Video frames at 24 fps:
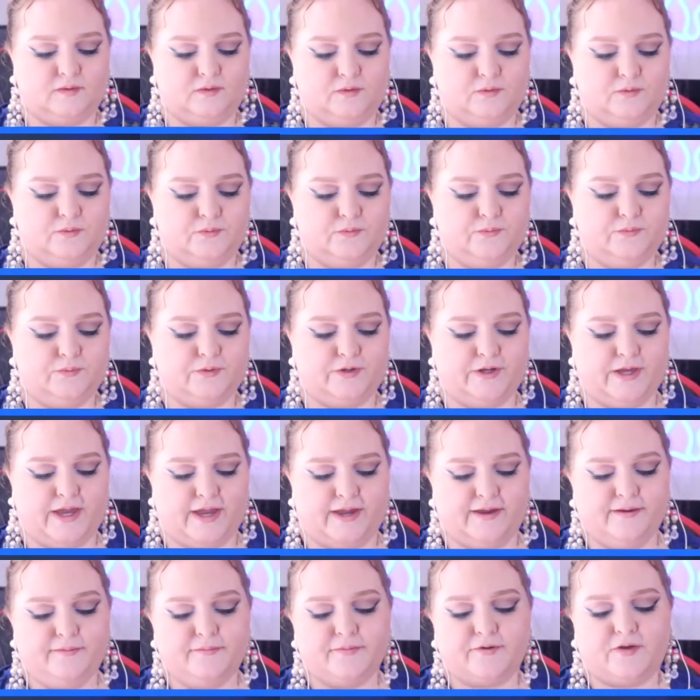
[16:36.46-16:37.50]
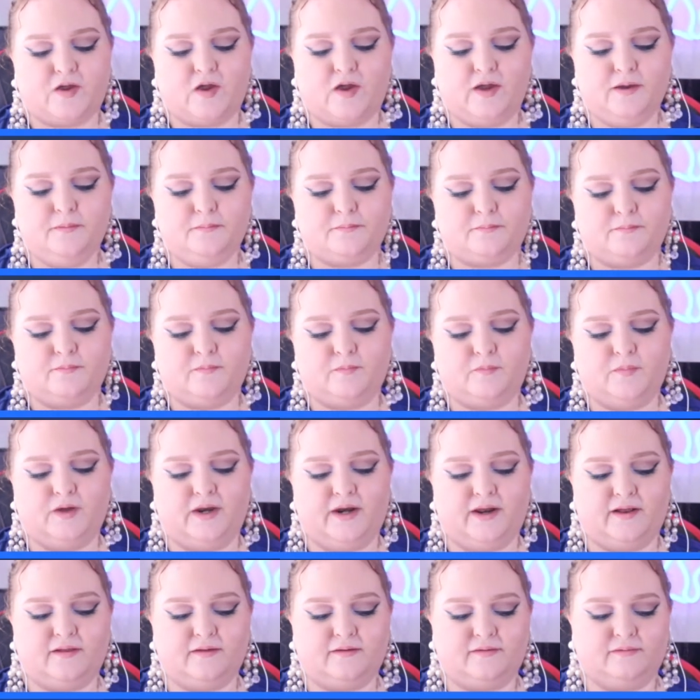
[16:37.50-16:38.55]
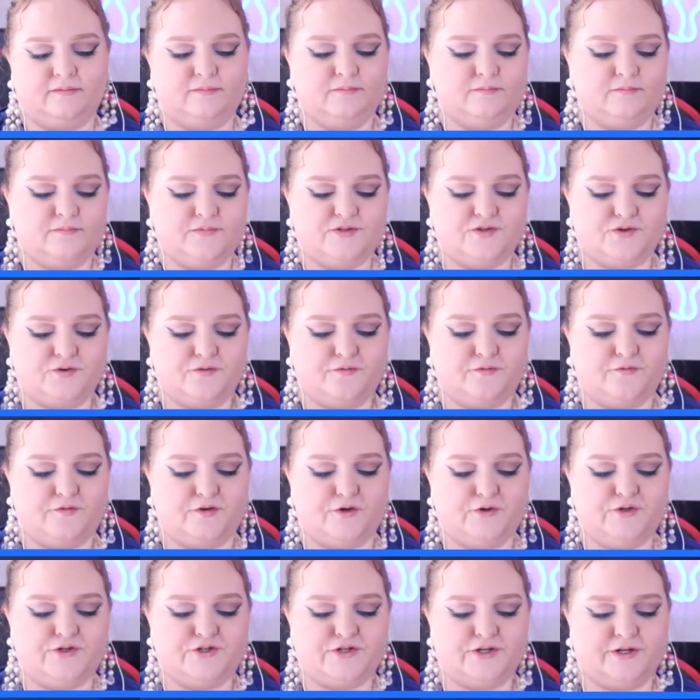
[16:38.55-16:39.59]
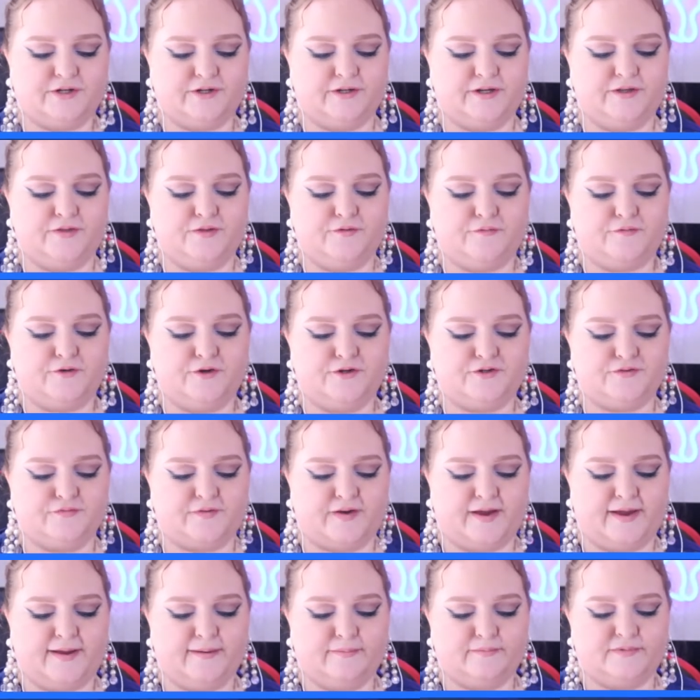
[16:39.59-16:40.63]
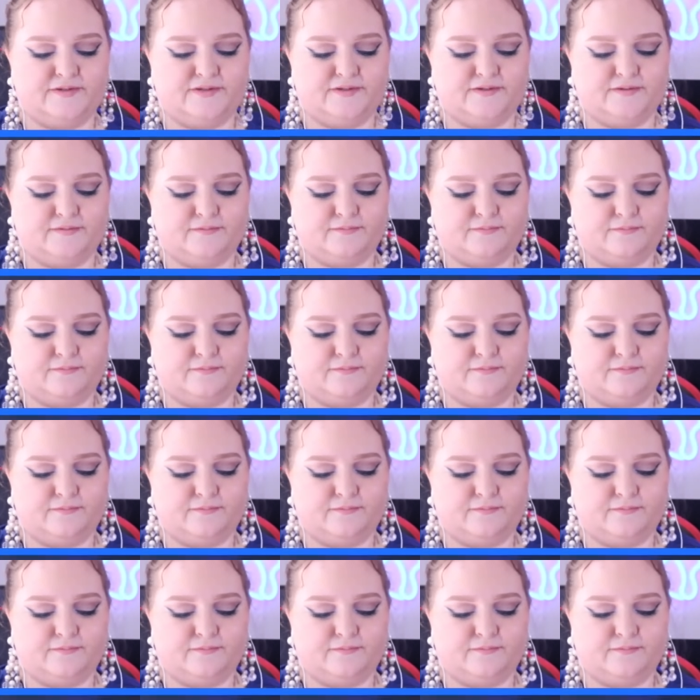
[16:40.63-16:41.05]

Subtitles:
Oh, okay. I'm getting sort of future in the future vibes.